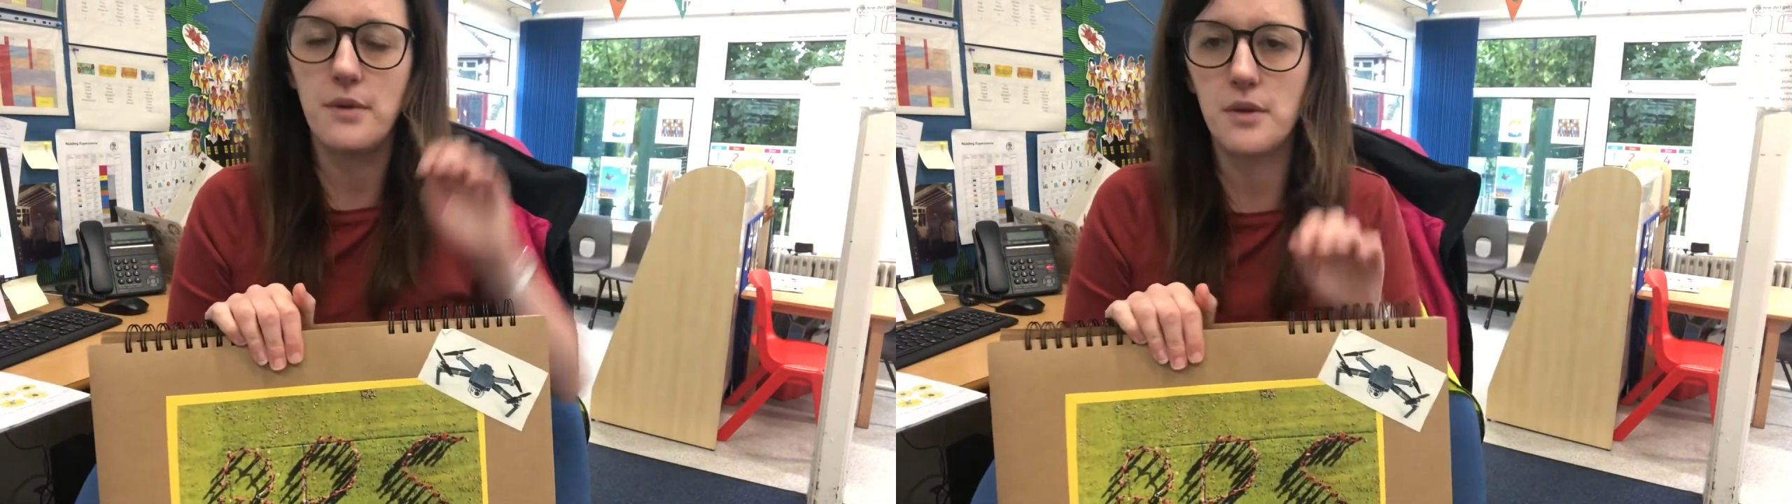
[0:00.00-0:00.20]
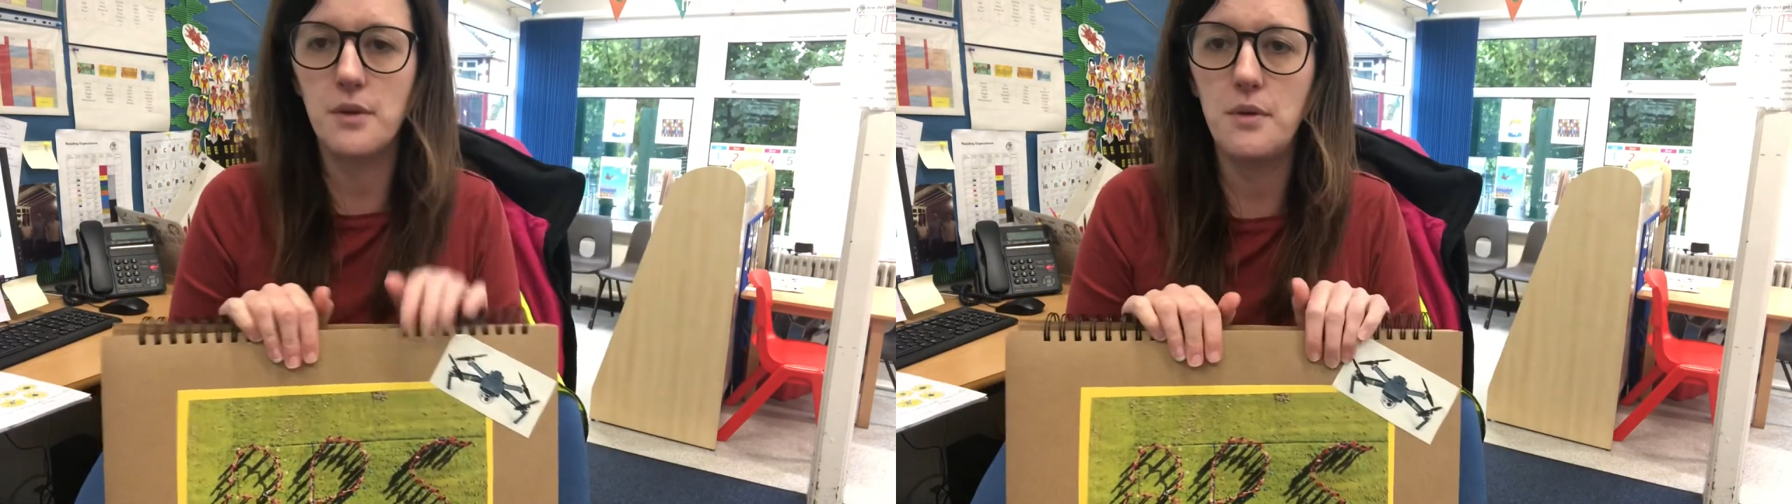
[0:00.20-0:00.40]

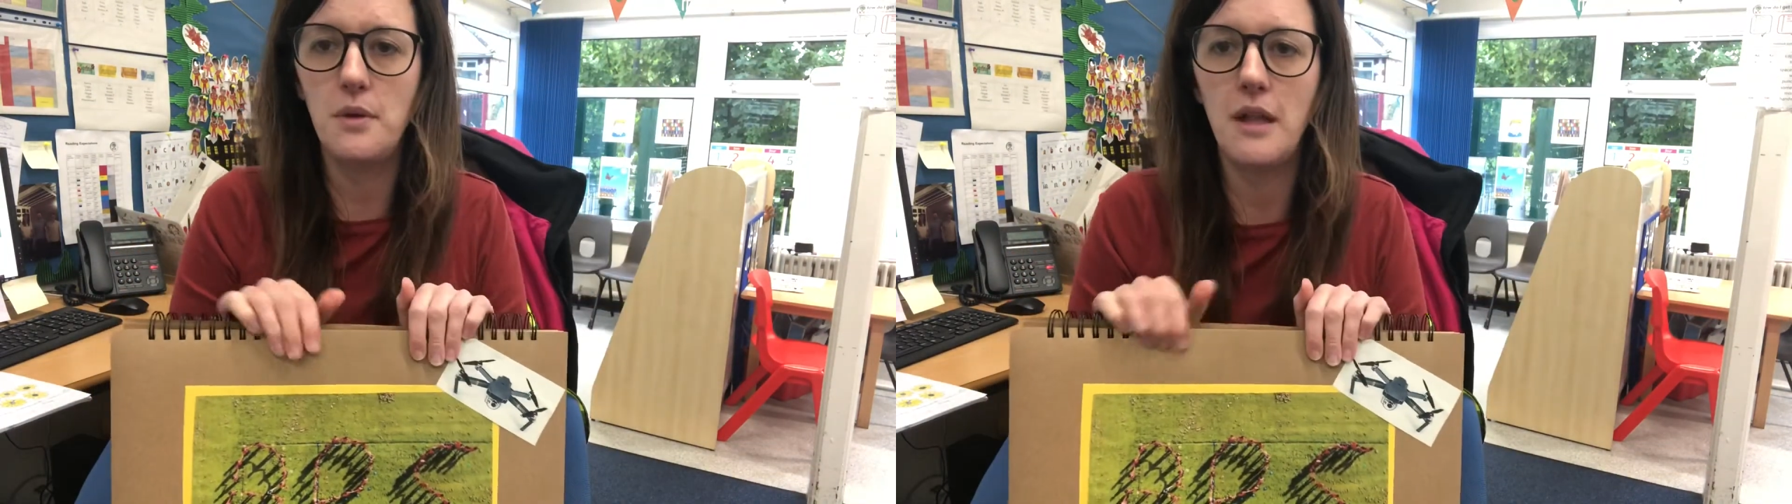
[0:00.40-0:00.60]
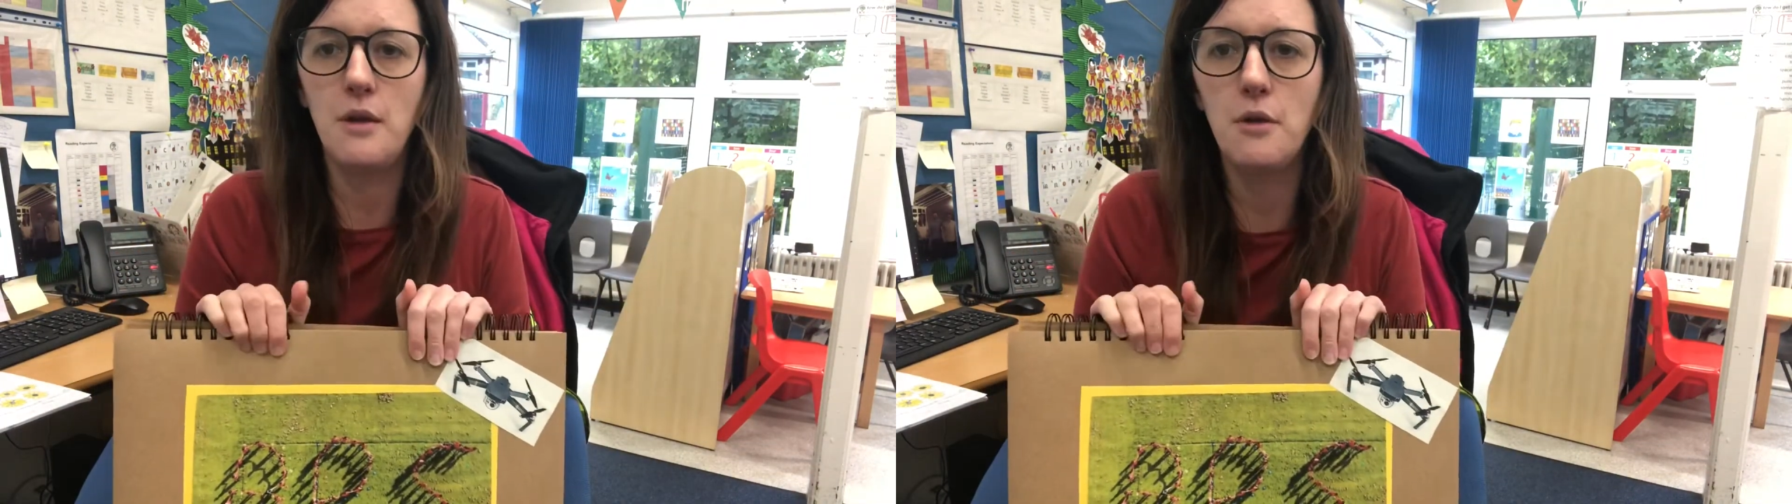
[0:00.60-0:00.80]
the
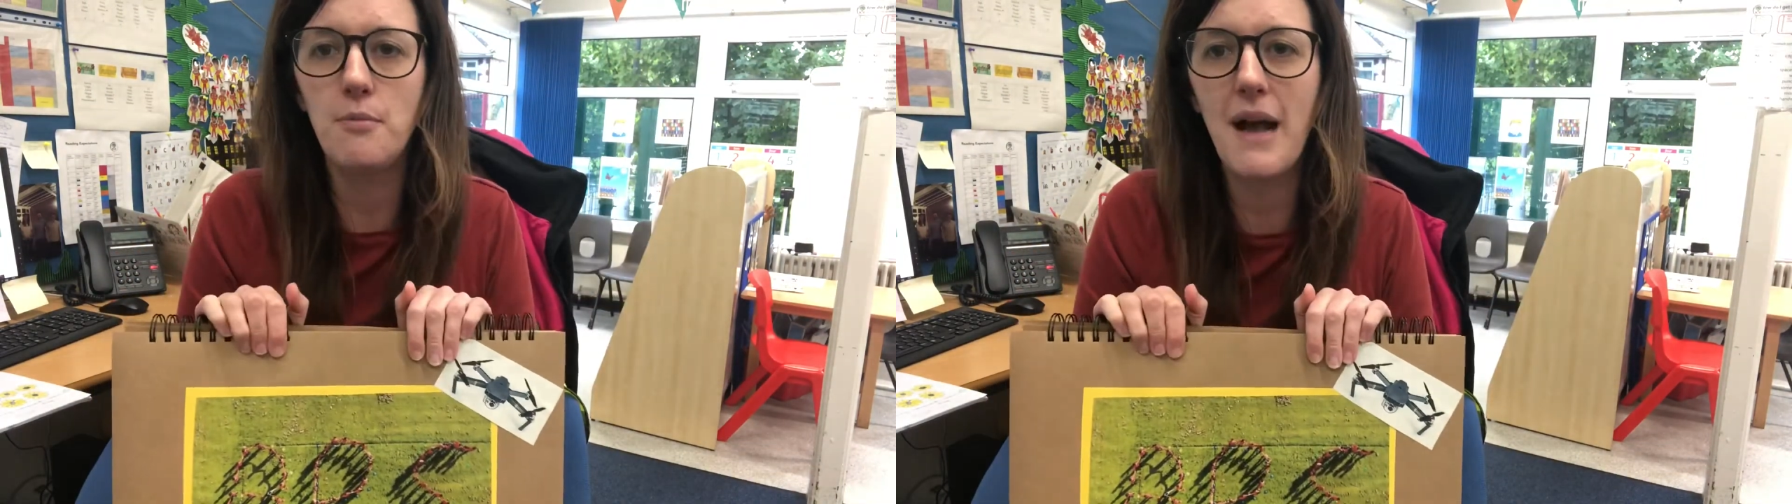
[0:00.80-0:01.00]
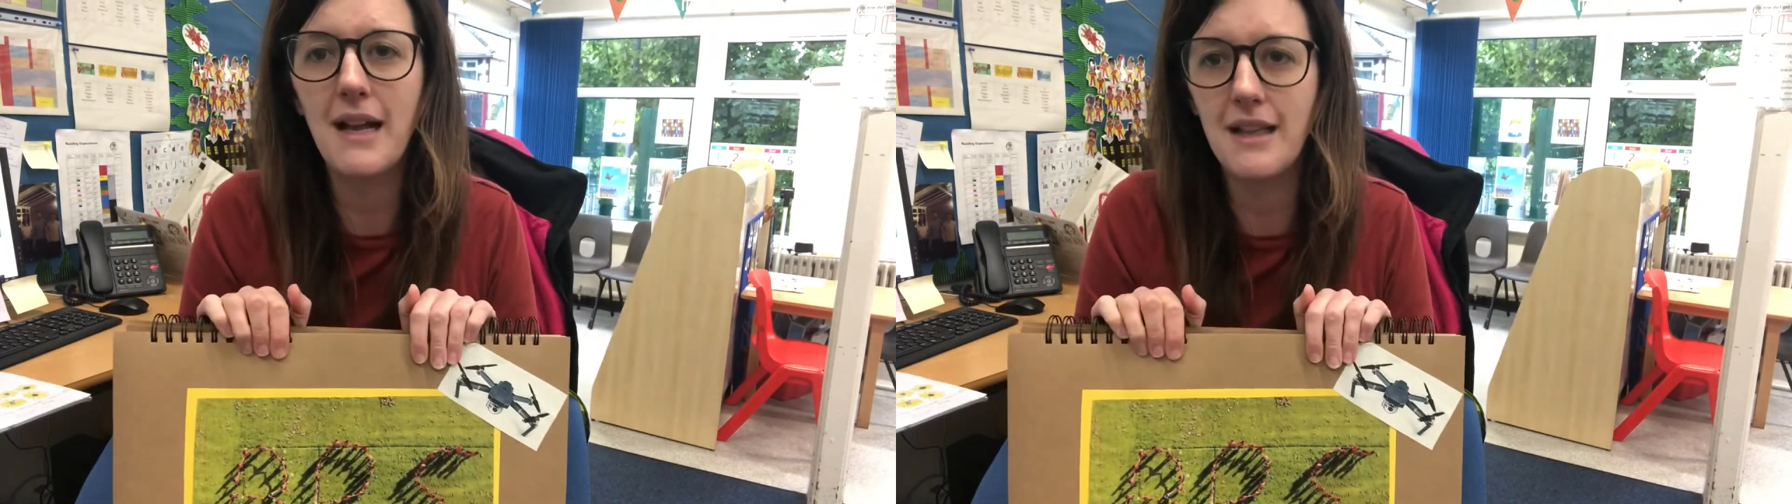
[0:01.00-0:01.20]
school and look
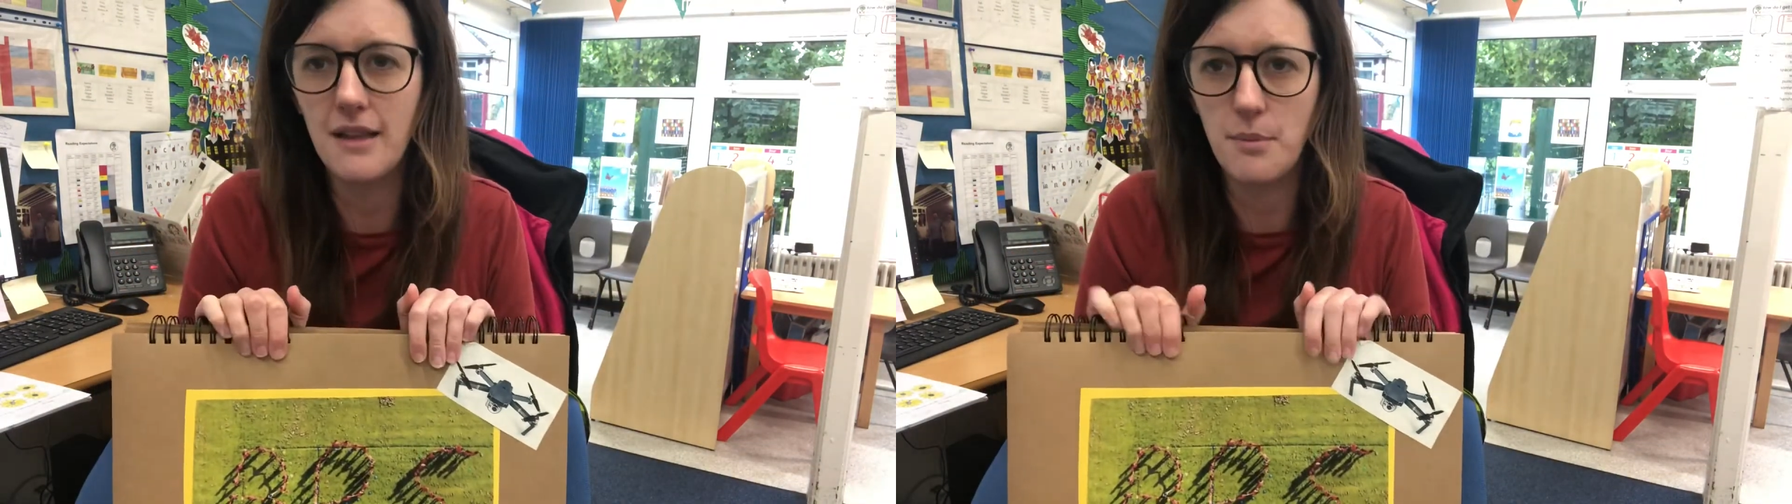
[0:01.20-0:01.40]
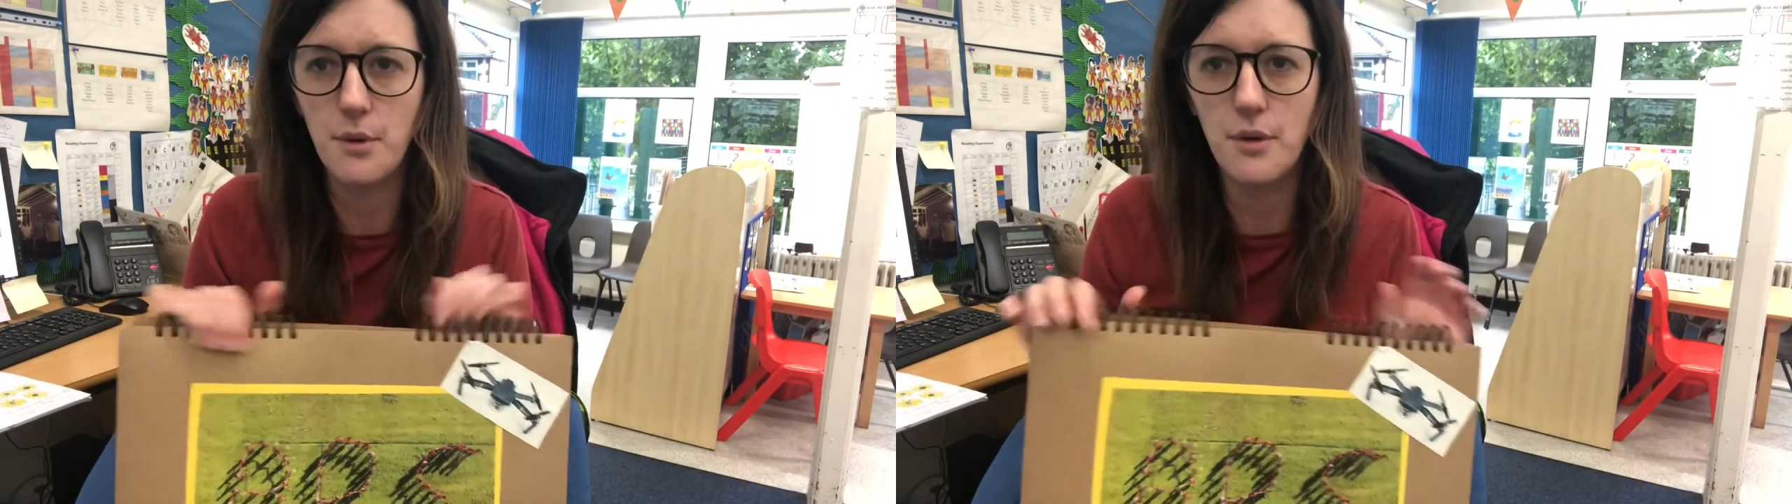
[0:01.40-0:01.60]
back at
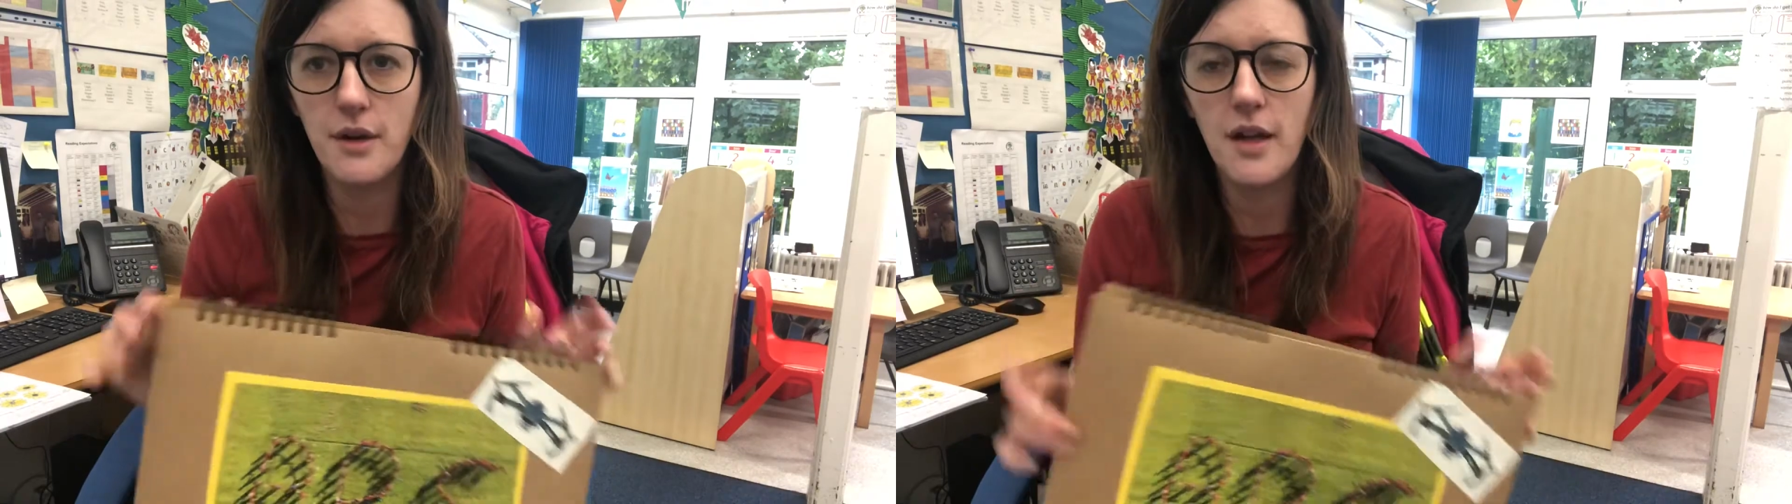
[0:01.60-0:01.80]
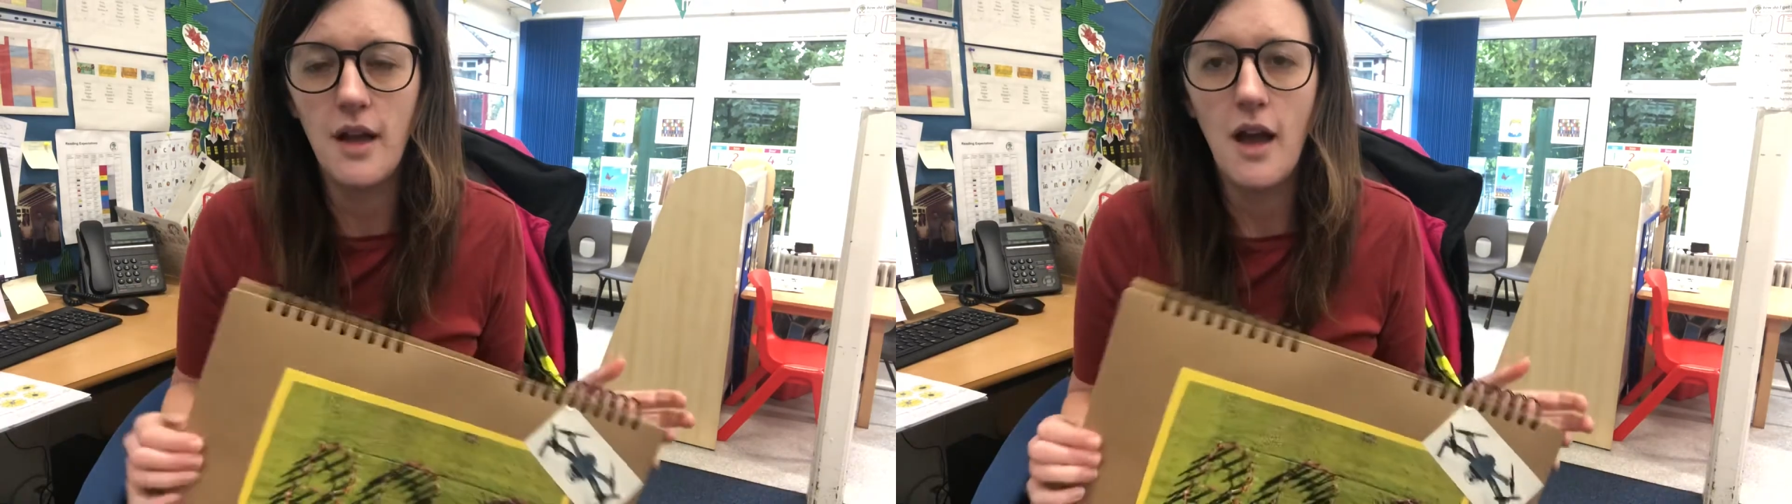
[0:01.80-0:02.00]
the book,